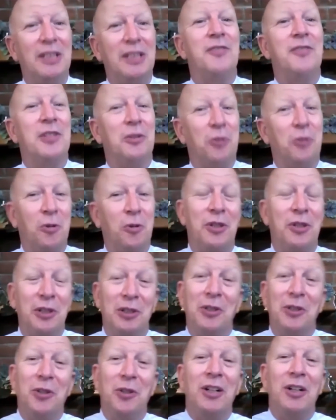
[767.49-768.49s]
or the
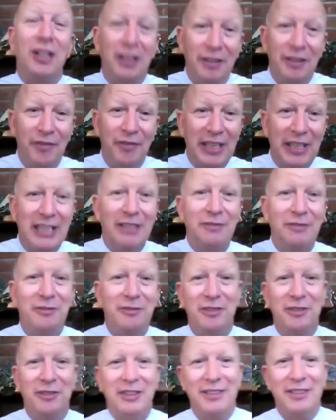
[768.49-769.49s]
law of the
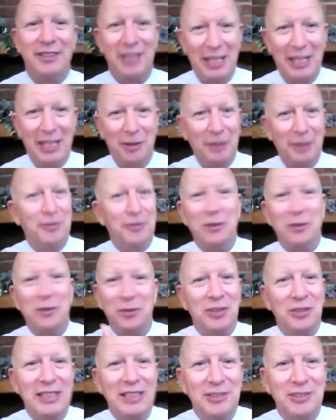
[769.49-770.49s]
infinite, however you'd
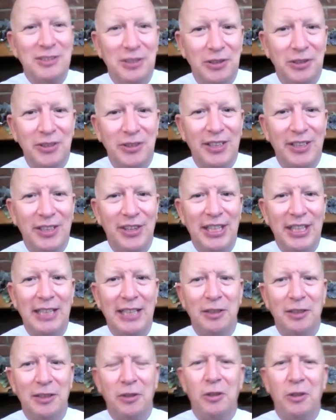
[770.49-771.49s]
like to look at that
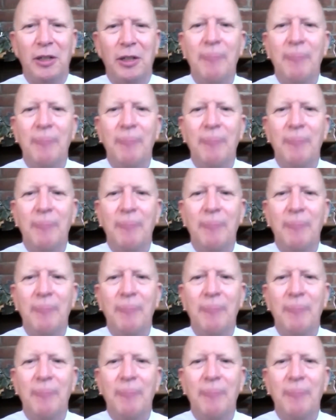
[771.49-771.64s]
law.